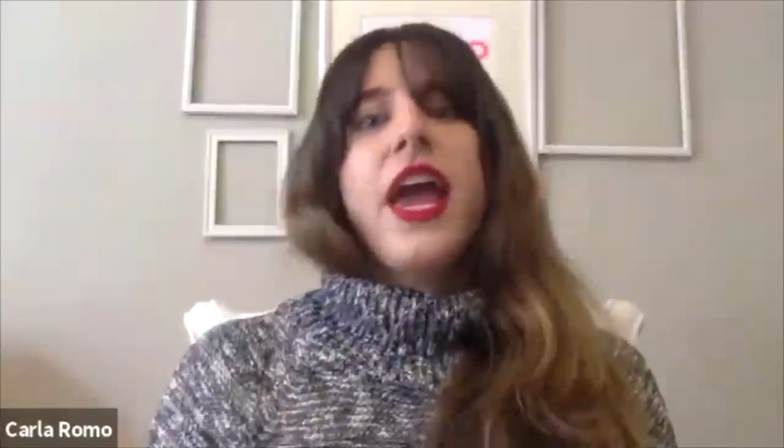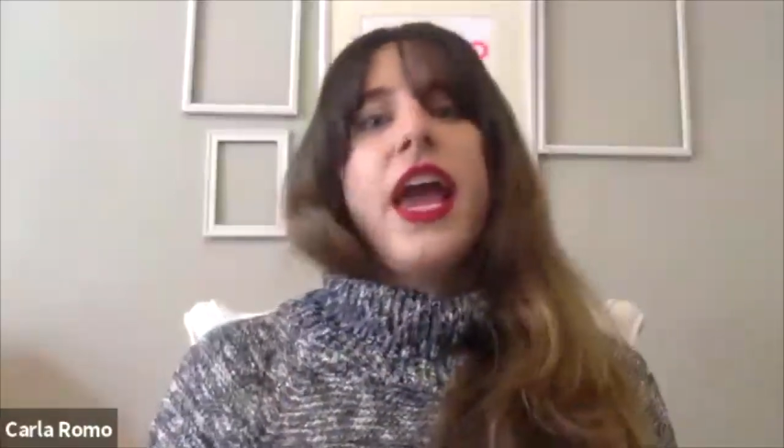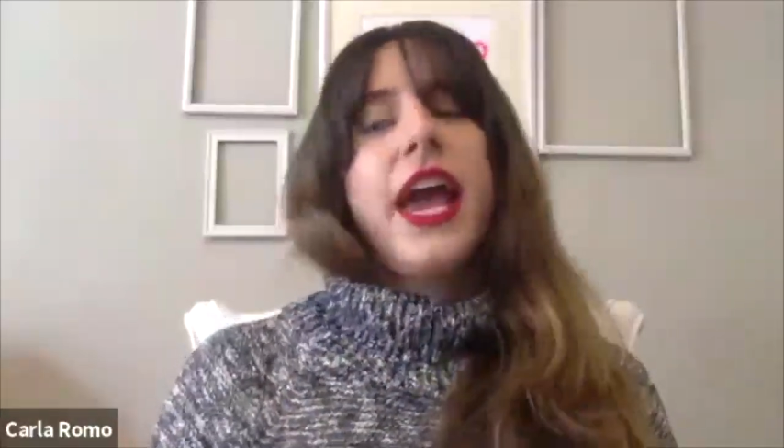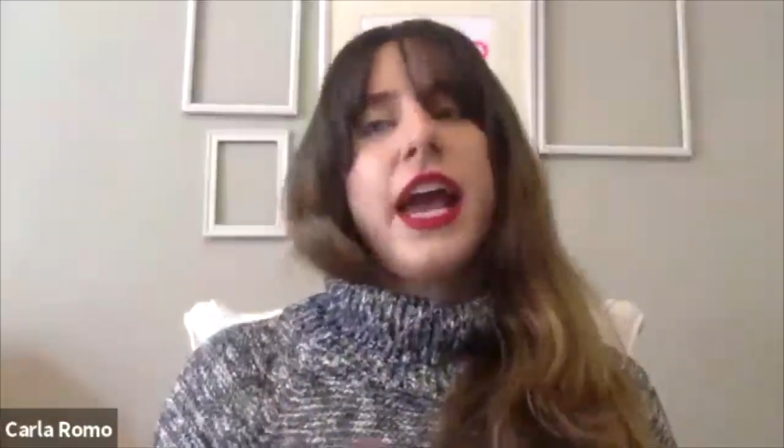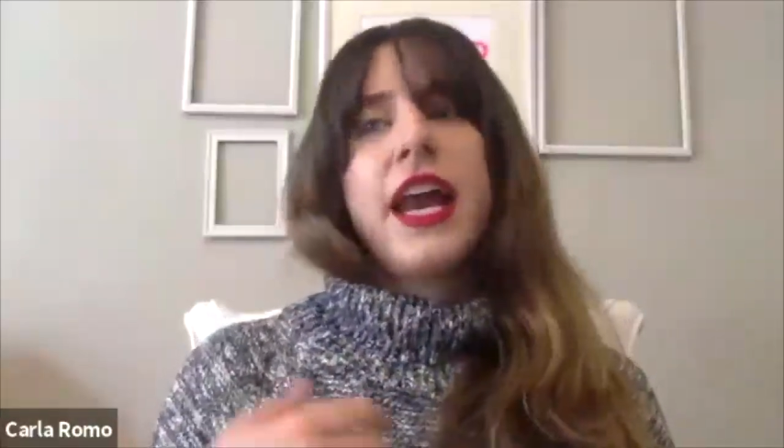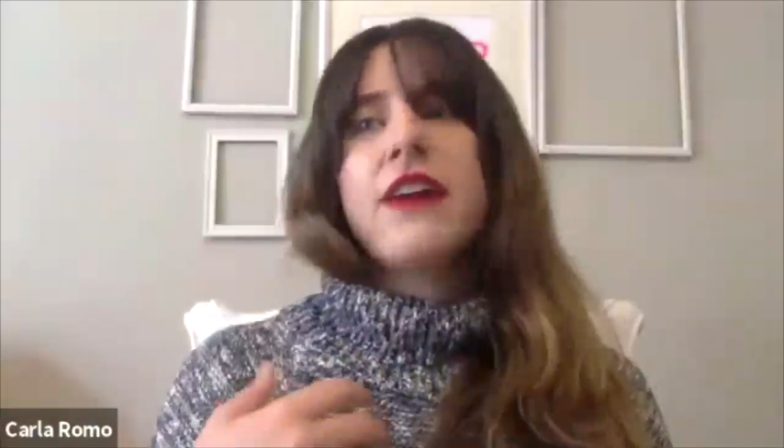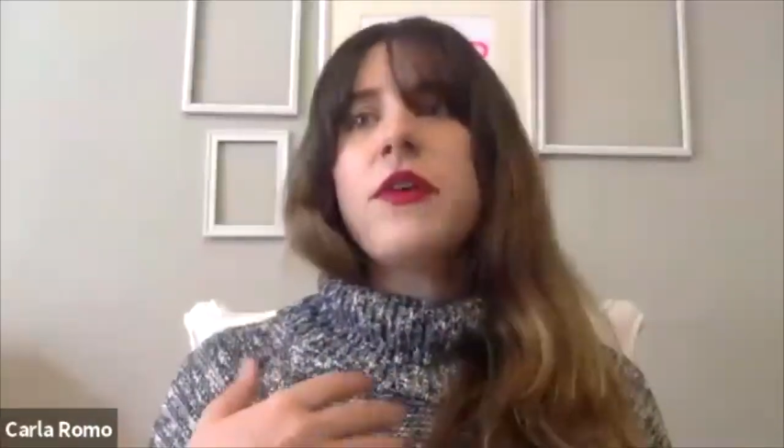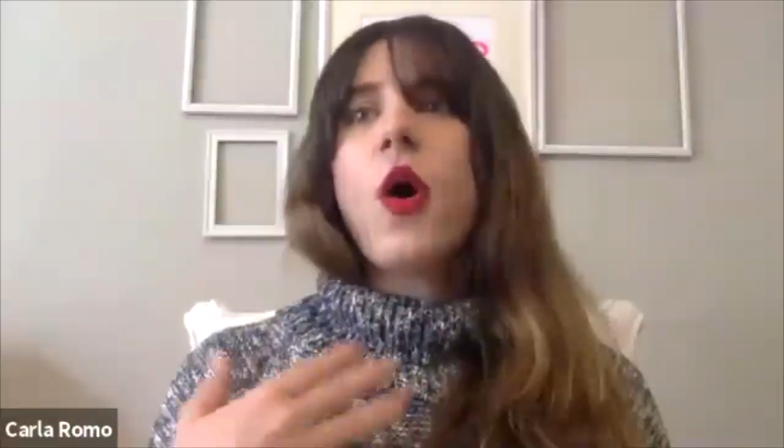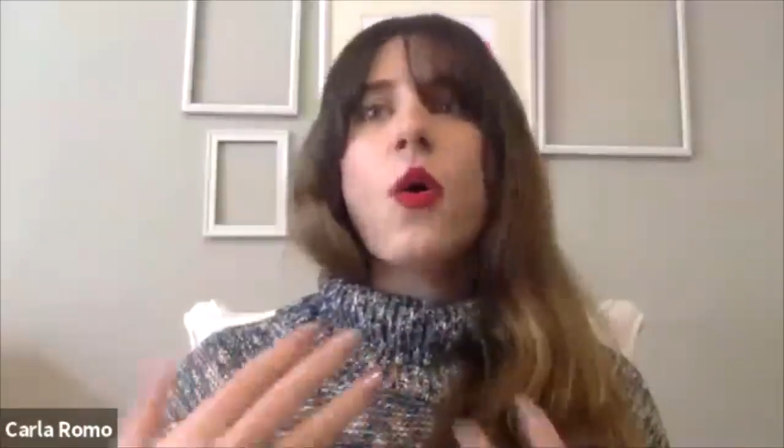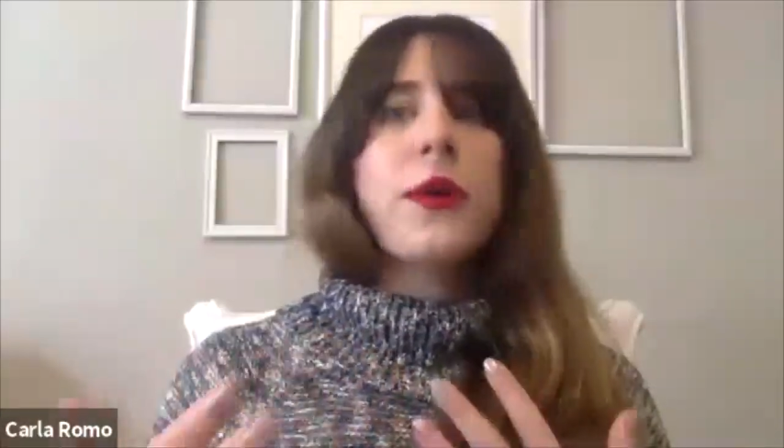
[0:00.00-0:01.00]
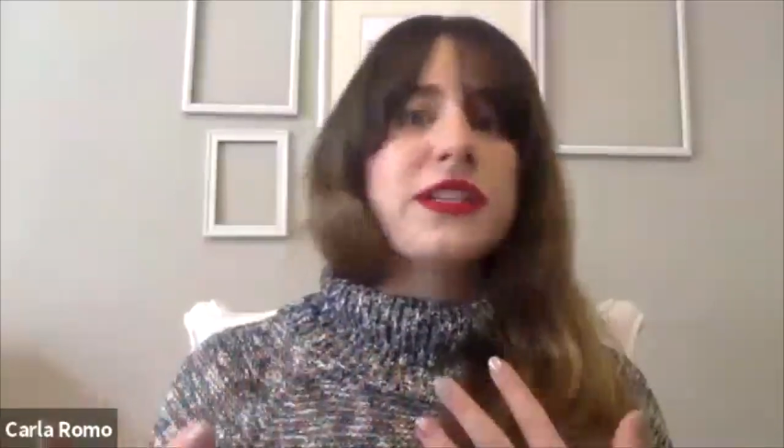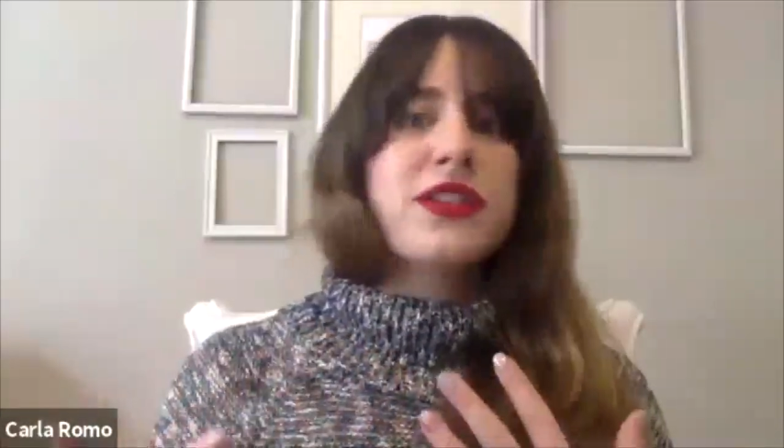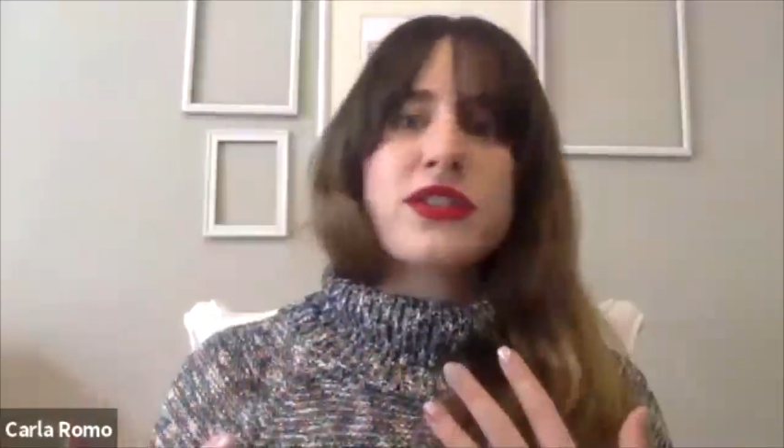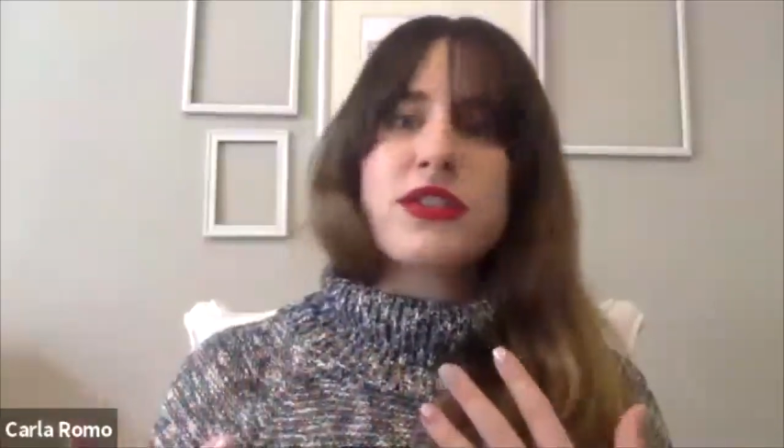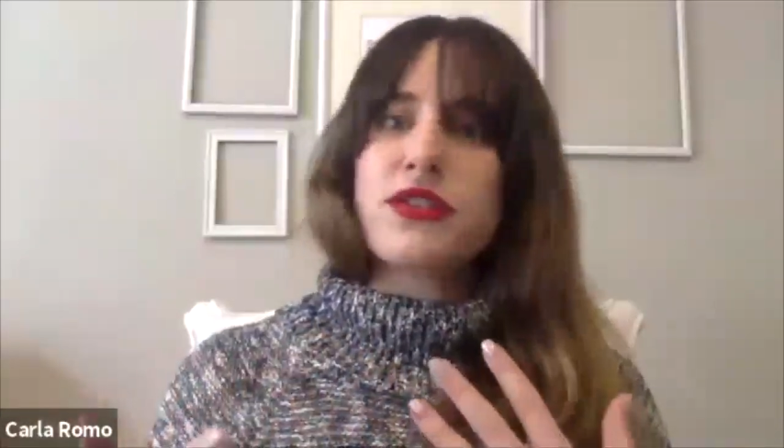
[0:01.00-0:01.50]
And I've always